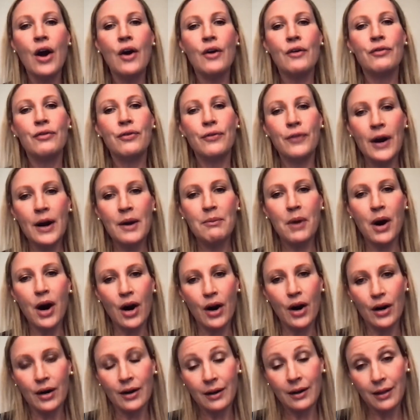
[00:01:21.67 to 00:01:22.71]
from
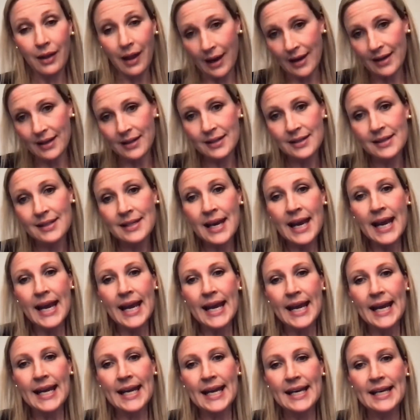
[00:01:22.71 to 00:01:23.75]
our clients
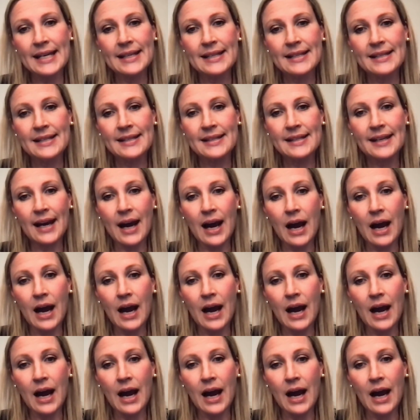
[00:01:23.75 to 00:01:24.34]
is